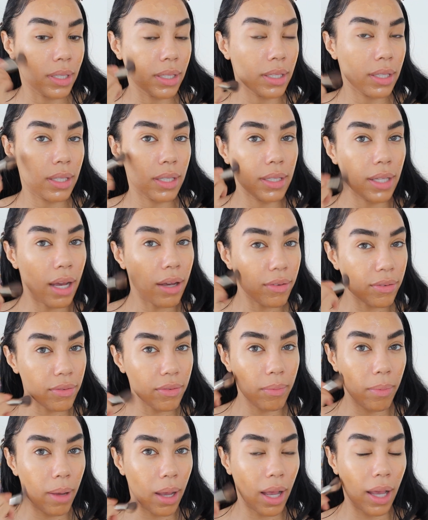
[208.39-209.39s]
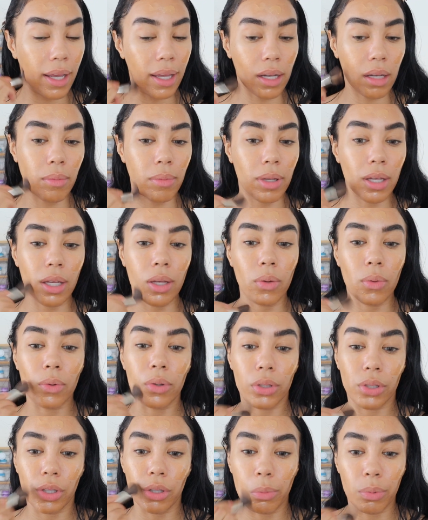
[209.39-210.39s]
stuff behind me,
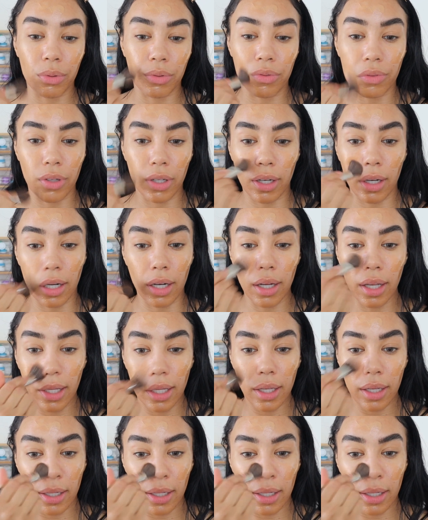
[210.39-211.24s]
or do you prefer